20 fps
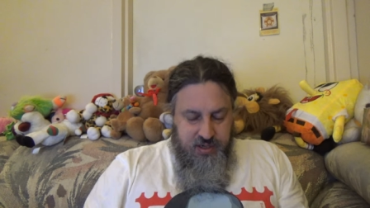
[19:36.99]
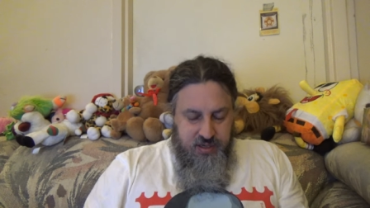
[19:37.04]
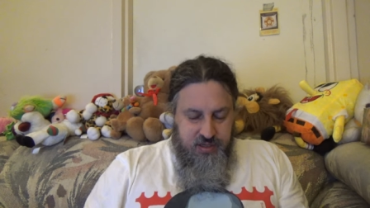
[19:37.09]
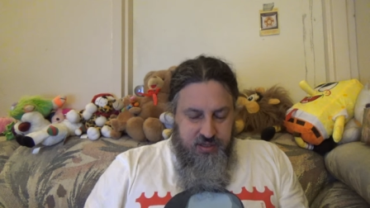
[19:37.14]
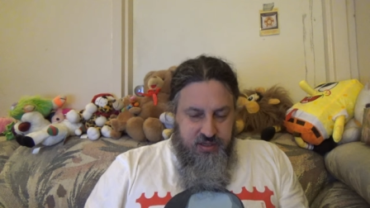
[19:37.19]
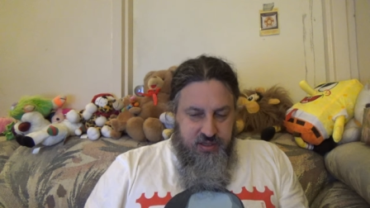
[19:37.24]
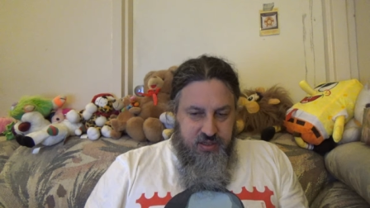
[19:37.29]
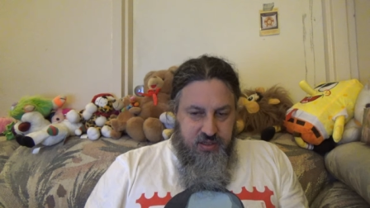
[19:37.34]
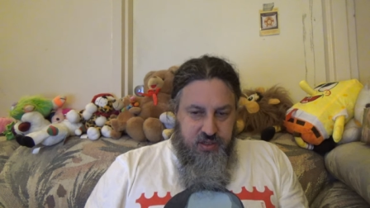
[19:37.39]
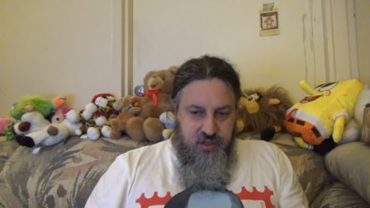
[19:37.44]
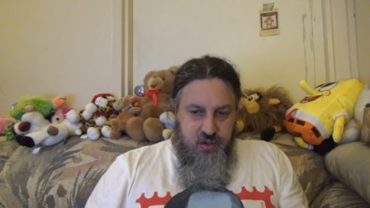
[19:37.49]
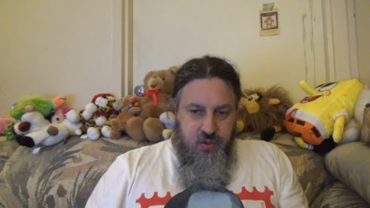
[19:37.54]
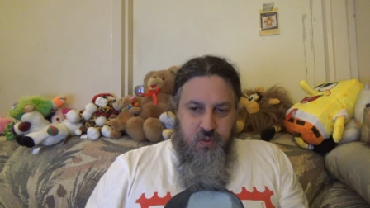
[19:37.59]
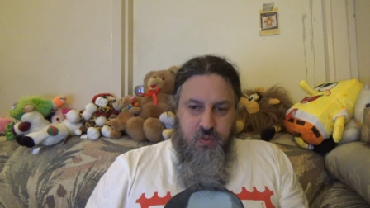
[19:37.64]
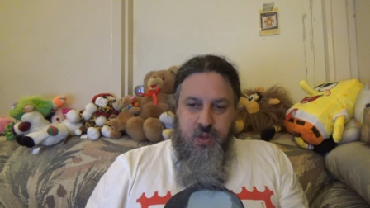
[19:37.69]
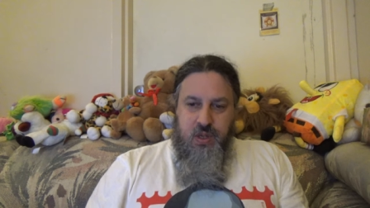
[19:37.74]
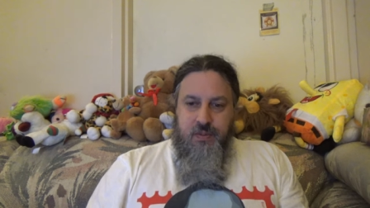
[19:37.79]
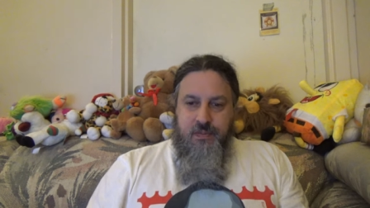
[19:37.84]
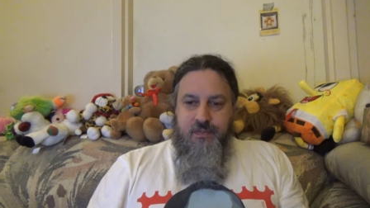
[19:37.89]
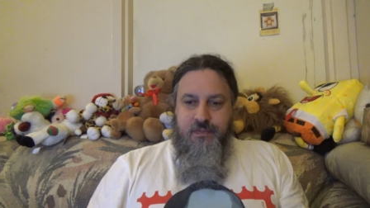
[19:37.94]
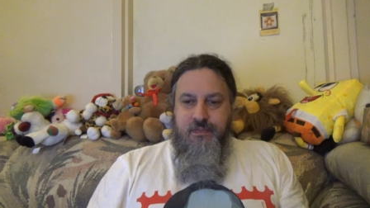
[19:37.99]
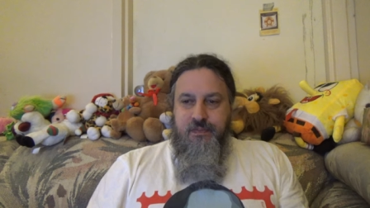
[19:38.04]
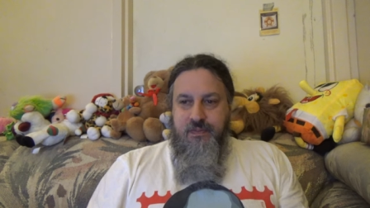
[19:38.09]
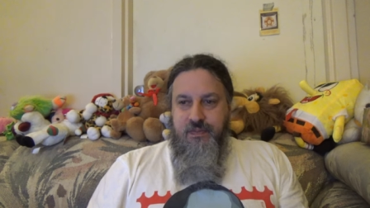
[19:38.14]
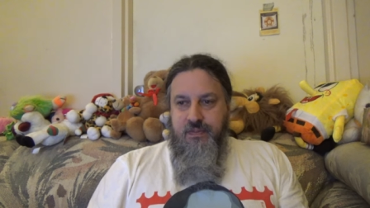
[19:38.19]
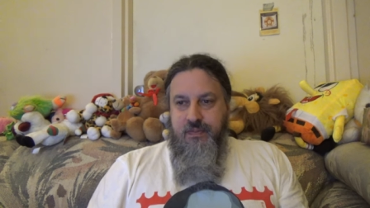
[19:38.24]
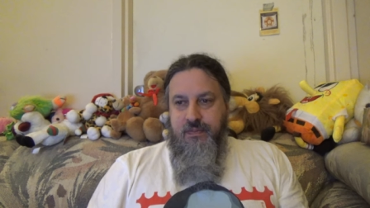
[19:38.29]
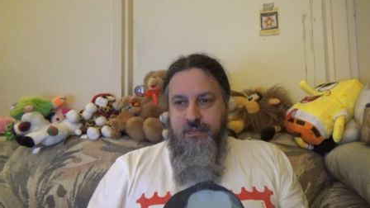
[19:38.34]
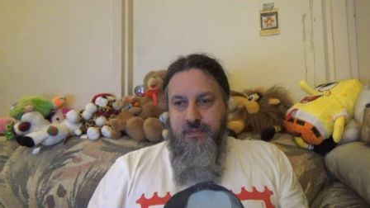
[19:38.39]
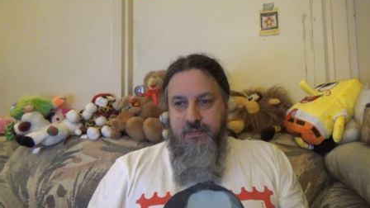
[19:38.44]
she says, you know, well,
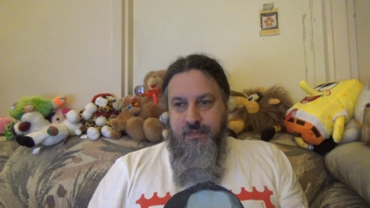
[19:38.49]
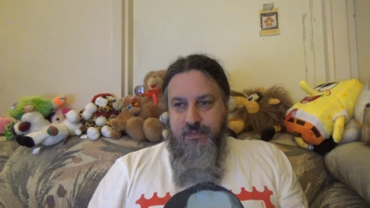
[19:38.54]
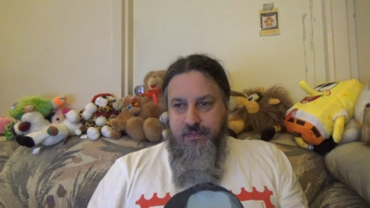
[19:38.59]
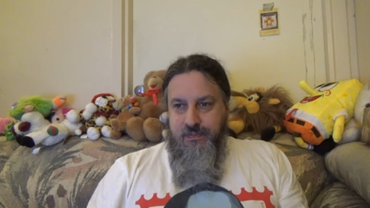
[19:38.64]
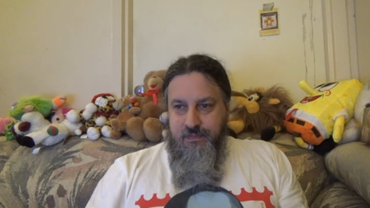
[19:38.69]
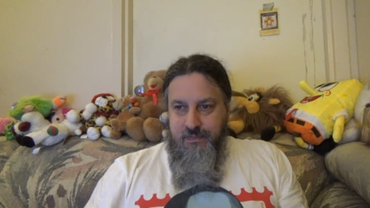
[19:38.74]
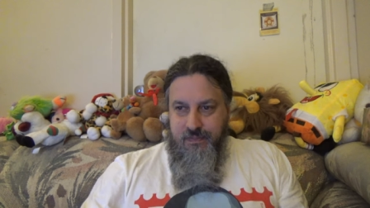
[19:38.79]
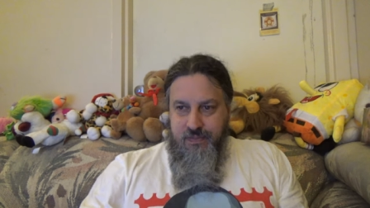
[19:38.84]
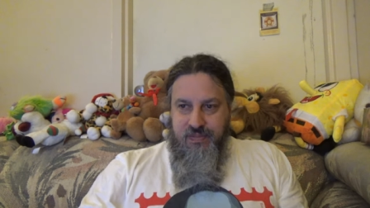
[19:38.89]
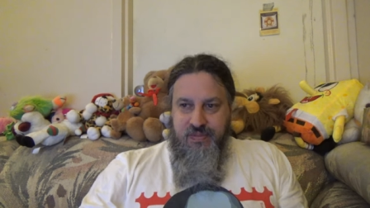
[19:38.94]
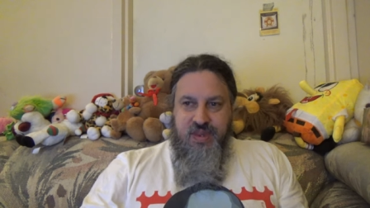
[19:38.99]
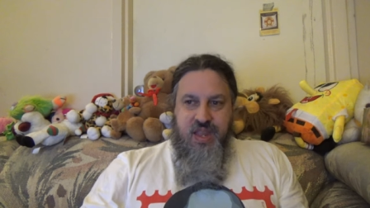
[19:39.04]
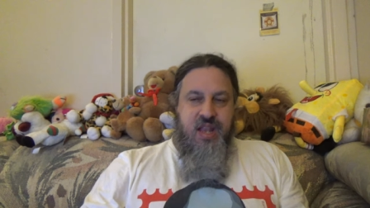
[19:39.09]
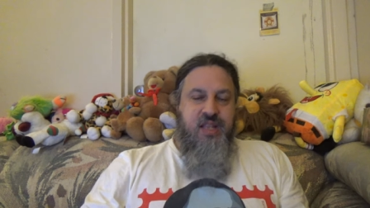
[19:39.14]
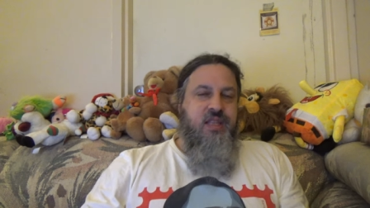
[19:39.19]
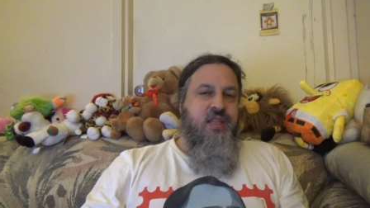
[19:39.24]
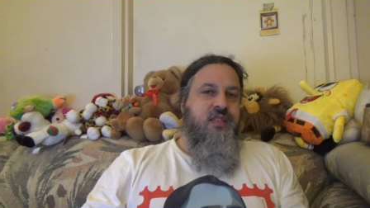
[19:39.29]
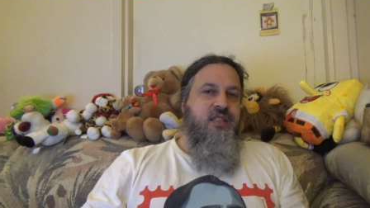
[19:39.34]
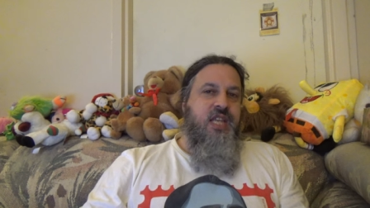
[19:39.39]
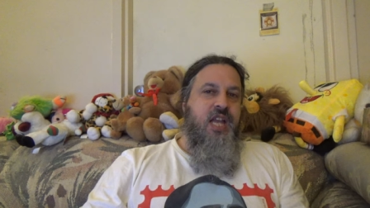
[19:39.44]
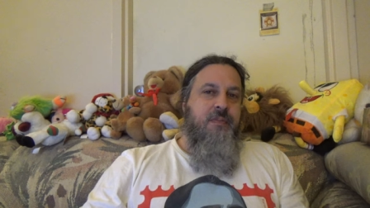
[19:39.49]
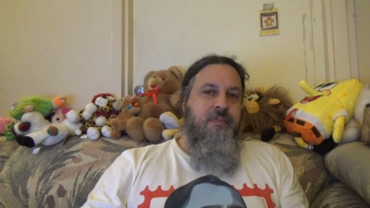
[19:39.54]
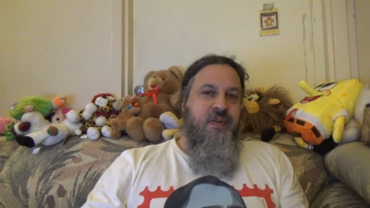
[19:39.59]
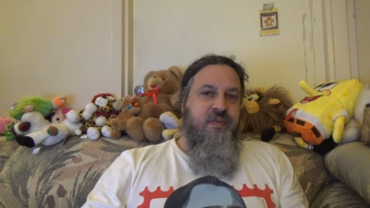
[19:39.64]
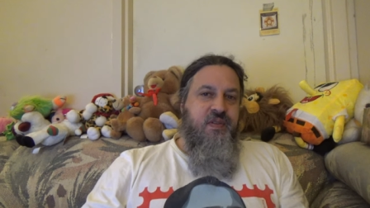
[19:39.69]
take the step.